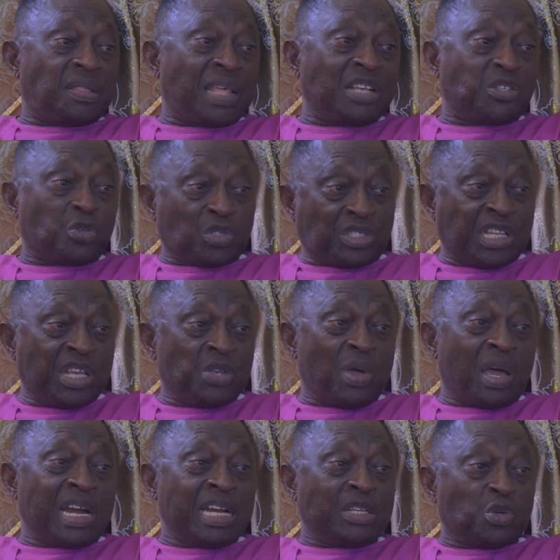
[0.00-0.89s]
That's to say
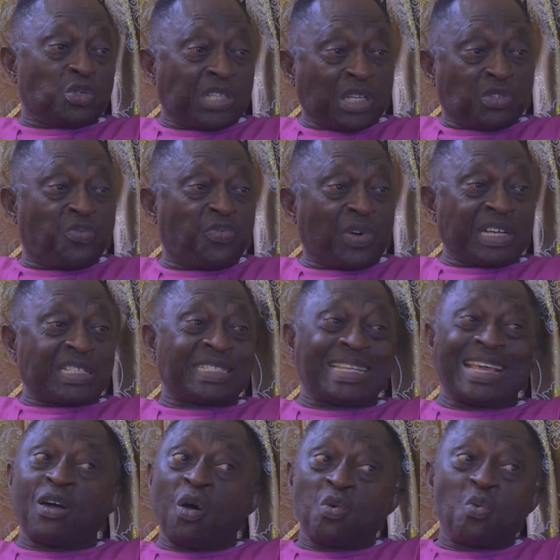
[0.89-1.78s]
you are ready to settle for a
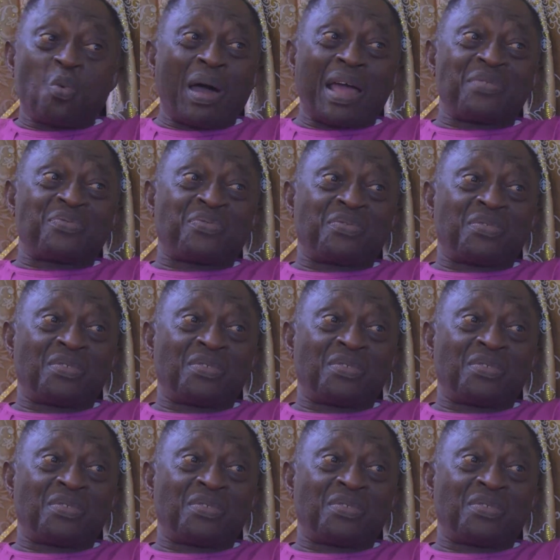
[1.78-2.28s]
second wife.